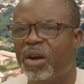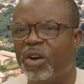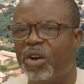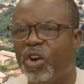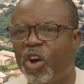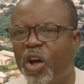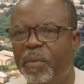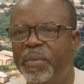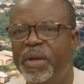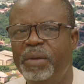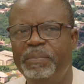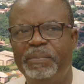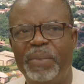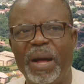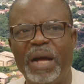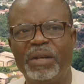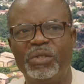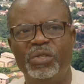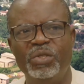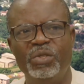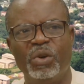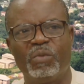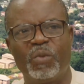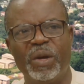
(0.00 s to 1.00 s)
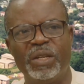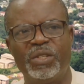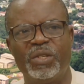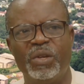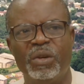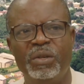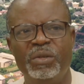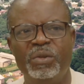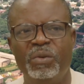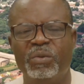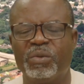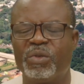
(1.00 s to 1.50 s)
Coming back to the
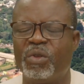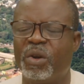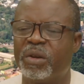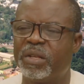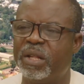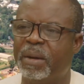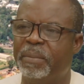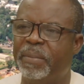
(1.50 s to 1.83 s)
question you talked